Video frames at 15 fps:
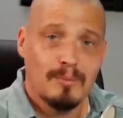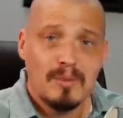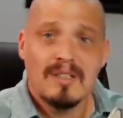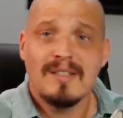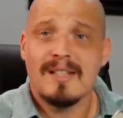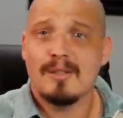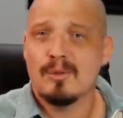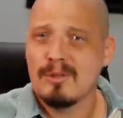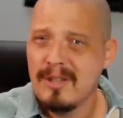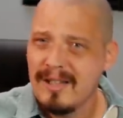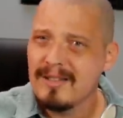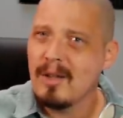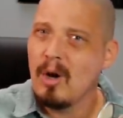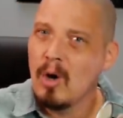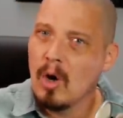because that's
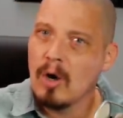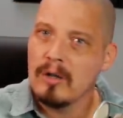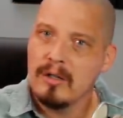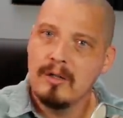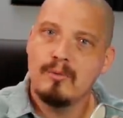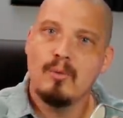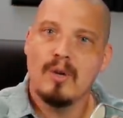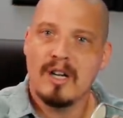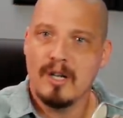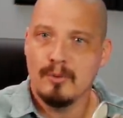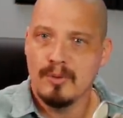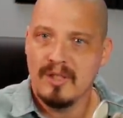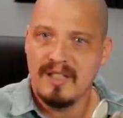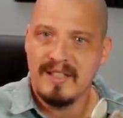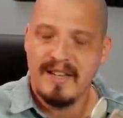at the heart of what I
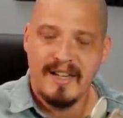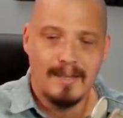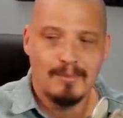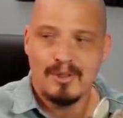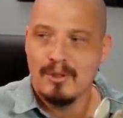really am.